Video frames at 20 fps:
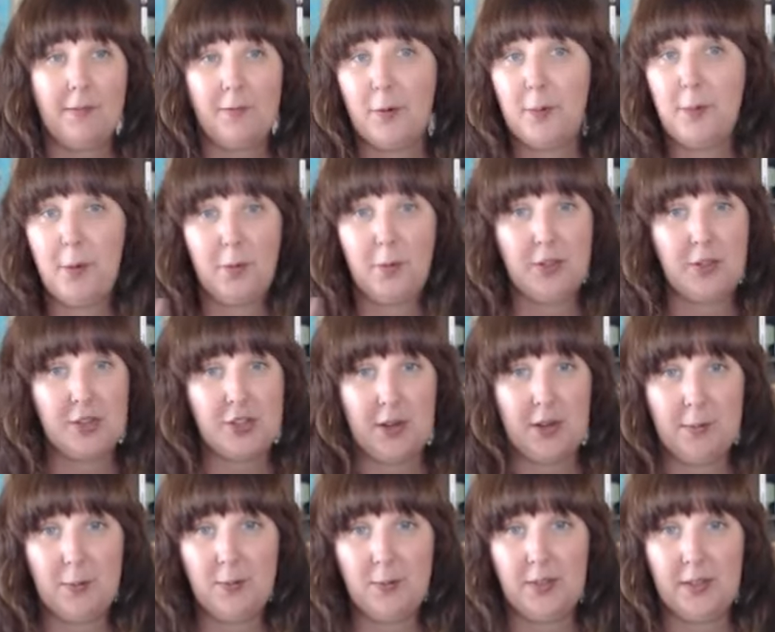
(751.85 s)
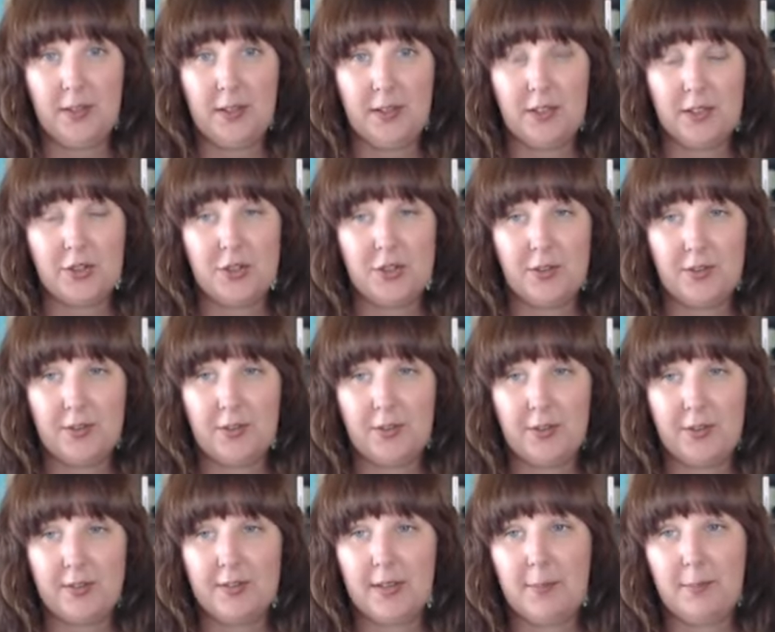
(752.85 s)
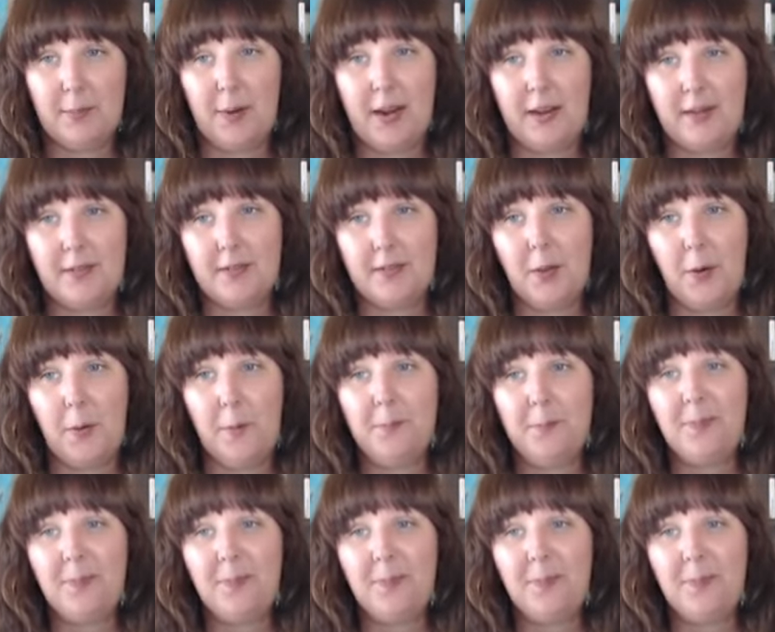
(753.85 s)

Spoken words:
for both the shampoos and conditioners. They're the same price. So